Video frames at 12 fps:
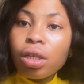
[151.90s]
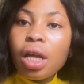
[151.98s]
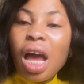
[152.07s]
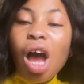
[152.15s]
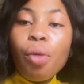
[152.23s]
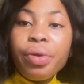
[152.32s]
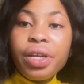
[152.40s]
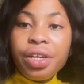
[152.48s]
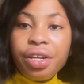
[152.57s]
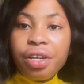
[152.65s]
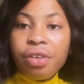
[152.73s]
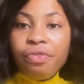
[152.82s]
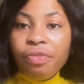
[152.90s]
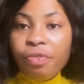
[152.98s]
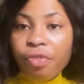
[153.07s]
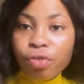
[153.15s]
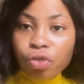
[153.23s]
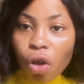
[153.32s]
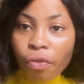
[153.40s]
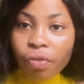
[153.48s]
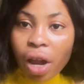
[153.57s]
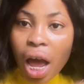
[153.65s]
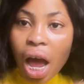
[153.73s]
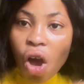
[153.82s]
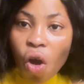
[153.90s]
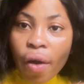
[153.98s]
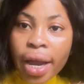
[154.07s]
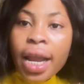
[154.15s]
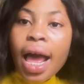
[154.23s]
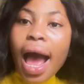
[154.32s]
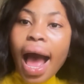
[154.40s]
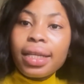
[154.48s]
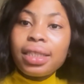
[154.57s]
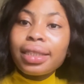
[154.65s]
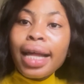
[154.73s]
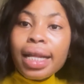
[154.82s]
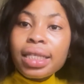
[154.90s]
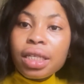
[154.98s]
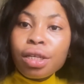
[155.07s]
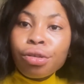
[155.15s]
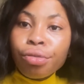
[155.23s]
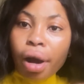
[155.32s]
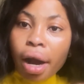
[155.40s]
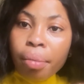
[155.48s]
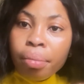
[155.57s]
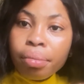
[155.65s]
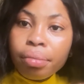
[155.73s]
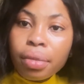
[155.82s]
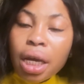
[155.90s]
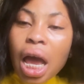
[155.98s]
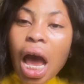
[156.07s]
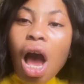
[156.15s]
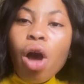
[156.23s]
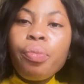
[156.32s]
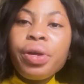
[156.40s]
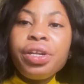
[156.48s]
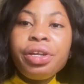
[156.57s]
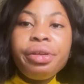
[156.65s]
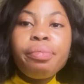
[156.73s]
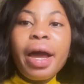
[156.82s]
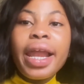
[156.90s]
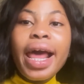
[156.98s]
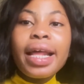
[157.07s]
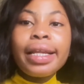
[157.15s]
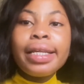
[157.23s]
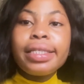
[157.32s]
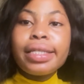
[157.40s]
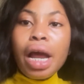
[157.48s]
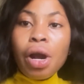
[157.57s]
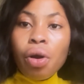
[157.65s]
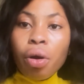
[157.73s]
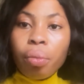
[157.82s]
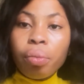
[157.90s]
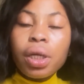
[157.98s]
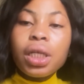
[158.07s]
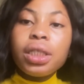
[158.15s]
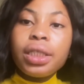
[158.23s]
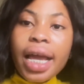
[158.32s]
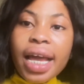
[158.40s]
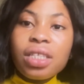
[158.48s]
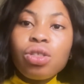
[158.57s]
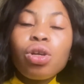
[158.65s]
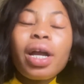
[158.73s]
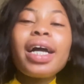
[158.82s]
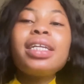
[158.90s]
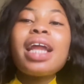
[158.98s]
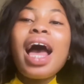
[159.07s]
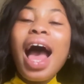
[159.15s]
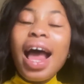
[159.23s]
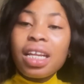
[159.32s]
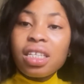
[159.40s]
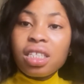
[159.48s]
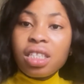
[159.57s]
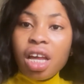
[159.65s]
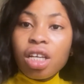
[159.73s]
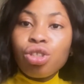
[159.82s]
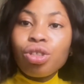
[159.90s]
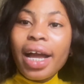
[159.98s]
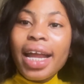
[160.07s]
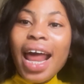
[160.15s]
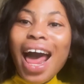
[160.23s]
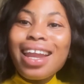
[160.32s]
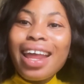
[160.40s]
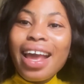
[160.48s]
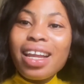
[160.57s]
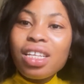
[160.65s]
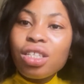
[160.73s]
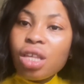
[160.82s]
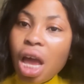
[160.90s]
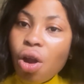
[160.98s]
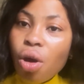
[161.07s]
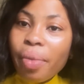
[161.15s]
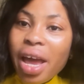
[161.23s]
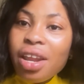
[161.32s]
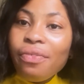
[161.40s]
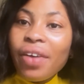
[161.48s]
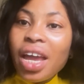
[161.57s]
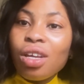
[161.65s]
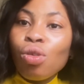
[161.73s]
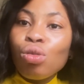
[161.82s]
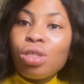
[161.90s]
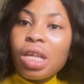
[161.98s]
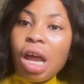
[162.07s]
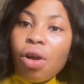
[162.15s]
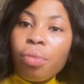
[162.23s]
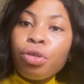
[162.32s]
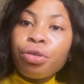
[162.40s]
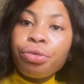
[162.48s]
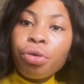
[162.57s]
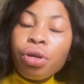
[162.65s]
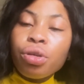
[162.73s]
I'll be needing the sunflower oil at 30 grams. I'll be needing my lightening serum. Yes, you can, at this stage you can add any serum, any very good serum you know